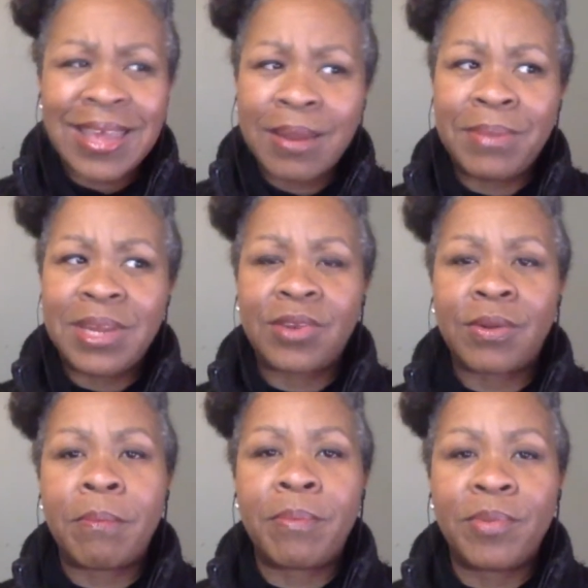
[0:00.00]
them into
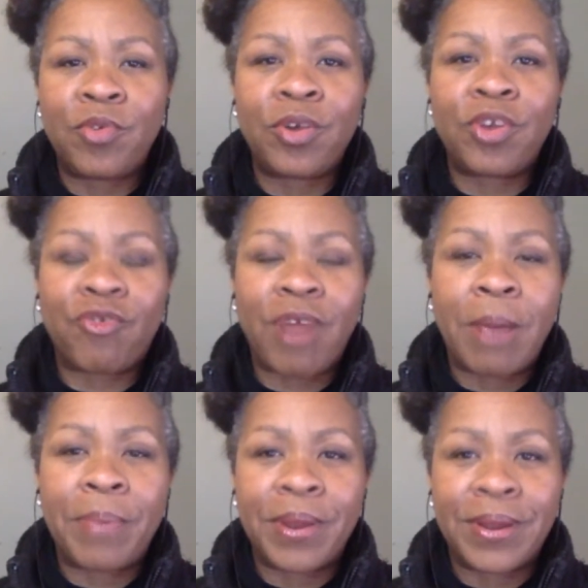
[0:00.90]
them during a trial
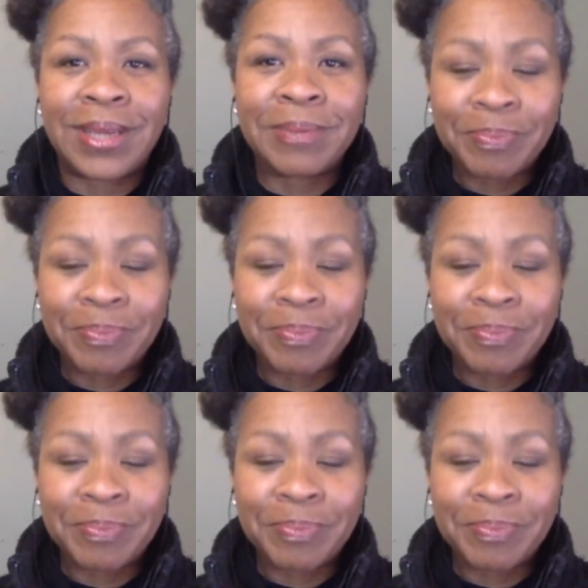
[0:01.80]
period.